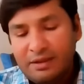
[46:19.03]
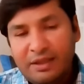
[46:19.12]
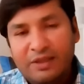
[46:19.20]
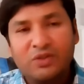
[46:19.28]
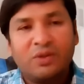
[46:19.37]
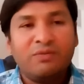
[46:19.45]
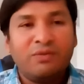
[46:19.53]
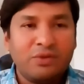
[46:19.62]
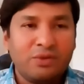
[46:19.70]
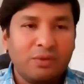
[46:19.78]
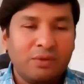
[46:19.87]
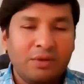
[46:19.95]
the nature of
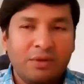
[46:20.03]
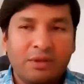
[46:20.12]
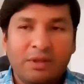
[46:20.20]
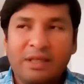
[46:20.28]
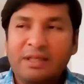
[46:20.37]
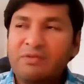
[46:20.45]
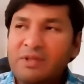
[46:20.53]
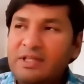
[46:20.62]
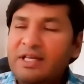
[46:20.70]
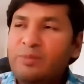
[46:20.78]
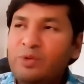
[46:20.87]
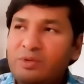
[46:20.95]
the soul. And
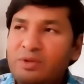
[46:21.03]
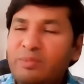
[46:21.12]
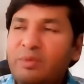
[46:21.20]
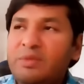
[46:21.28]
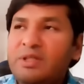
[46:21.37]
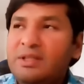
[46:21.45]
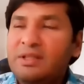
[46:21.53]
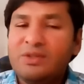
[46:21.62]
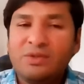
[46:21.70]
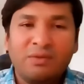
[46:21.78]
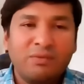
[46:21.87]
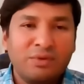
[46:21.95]
every time you remember the
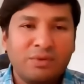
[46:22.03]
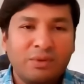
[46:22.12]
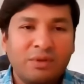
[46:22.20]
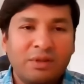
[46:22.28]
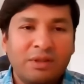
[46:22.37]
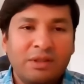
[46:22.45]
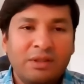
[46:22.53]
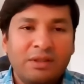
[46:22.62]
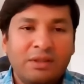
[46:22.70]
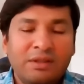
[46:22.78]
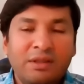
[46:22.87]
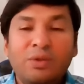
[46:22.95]
nature of the soul,
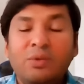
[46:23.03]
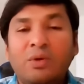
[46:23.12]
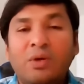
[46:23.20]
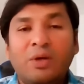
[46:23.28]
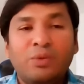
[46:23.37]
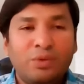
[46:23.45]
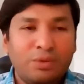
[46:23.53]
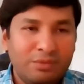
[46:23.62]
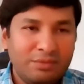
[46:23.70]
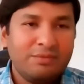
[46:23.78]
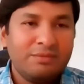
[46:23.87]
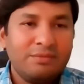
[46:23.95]
then you know how
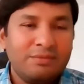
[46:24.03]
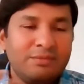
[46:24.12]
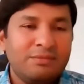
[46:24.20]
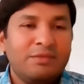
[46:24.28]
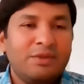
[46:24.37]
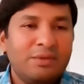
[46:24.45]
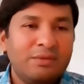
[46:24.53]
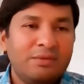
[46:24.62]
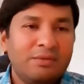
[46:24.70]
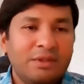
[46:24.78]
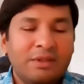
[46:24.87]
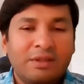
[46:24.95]
to,
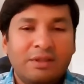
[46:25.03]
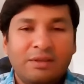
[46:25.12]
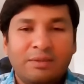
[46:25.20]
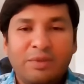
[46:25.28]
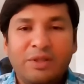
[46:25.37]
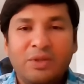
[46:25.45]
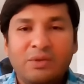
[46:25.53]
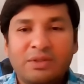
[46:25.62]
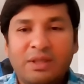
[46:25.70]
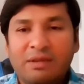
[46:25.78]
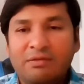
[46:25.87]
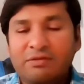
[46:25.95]
make
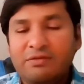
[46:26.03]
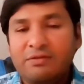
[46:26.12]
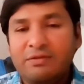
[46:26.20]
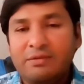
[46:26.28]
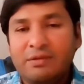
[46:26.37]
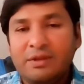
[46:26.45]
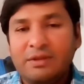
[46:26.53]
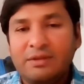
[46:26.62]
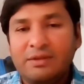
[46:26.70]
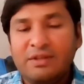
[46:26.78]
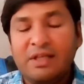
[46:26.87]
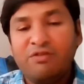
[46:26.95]
yourself
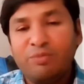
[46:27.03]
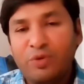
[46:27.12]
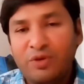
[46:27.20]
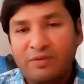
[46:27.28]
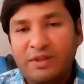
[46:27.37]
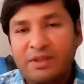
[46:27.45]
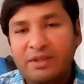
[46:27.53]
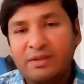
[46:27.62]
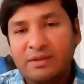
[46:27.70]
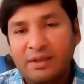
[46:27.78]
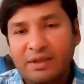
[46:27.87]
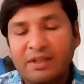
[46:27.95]

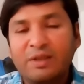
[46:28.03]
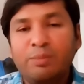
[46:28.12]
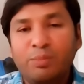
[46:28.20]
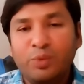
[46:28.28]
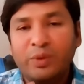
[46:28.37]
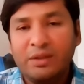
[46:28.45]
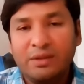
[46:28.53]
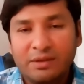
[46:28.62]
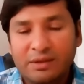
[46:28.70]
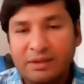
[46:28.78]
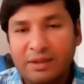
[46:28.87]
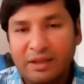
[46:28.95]
self-motivated and keep moving
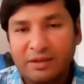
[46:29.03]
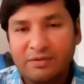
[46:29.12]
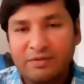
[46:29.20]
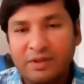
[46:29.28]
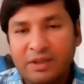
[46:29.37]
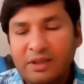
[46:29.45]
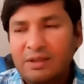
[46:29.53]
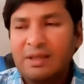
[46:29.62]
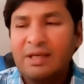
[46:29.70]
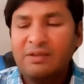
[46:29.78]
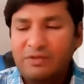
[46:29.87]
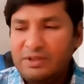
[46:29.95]
in life.
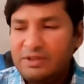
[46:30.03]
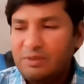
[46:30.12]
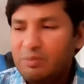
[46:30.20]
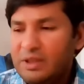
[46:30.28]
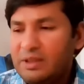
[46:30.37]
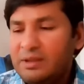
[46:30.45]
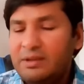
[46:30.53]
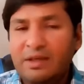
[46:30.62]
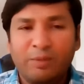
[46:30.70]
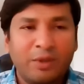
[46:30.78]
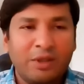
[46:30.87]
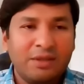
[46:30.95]
Life is simply a
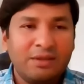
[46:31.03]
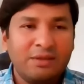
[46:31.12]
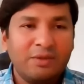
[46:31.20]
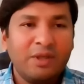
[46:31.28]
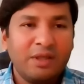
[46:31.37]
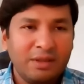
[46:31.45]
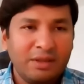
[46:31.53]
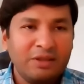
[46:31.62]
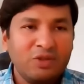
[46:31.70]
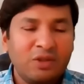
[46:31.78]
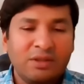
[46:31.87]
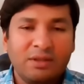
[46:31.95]
drama. Okay,
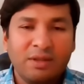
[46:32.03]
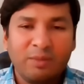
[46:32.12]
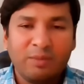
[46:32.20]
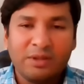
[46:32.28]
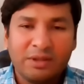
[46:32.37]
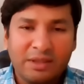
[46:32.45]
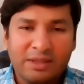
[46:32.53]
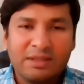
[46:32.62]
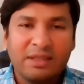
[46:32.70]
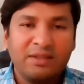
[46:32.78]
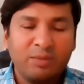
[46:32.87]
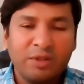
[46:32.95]
enjoy the drama. That
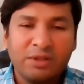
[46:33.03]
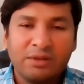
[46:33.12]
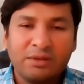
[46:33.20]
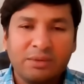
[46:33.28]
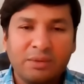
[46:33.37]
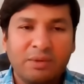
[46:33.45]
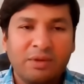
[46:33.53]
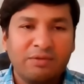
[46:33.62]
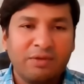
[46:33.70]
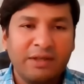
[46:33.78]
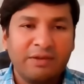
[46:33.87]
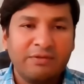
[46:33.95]
is the ultimate goal
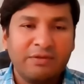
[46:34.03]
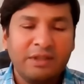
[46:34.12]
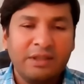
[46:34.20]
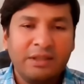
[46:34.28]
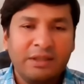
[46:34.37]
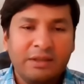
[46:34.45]
of life.